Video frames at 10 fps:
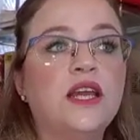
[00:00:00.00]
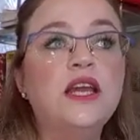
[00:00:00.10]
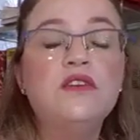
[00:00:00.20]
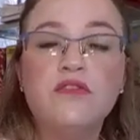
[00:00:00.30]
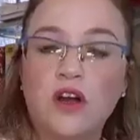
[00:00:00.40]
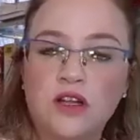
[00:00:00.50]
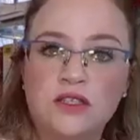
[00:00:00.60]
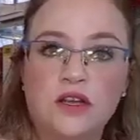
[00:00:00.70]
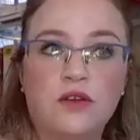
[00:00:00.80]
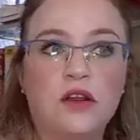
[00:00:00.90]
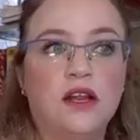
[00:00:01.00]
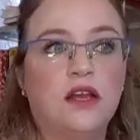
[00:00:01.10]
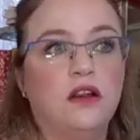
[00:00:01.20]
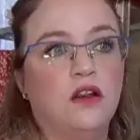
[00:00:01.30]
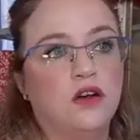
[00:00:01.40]

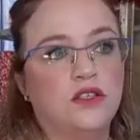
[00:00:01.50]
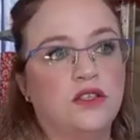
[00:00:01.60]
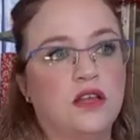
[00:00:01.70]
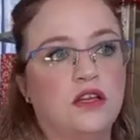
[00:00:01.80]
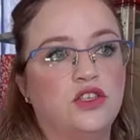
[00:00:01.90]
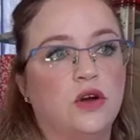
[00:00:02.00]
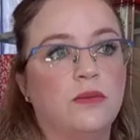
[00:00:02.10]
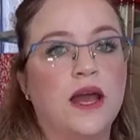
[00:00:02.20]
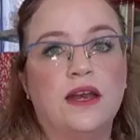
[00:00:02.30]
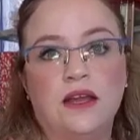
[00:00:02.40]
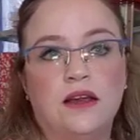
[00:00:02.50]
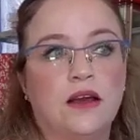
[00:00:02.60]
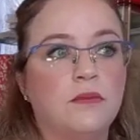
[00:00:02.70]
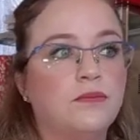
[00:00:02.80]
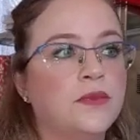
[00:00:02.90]
involuntarily lost their job and
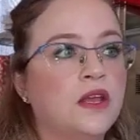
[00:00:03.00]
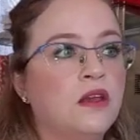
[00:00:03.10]
income.